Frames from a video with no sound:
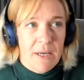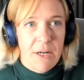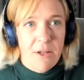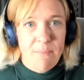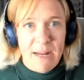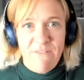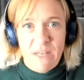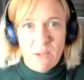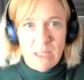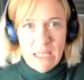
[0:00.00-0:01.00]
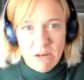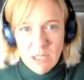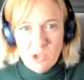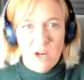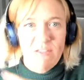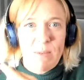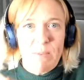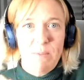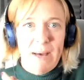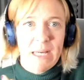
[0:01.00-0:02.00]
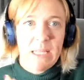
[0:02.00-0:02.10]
you know the benefits we see are it drives people back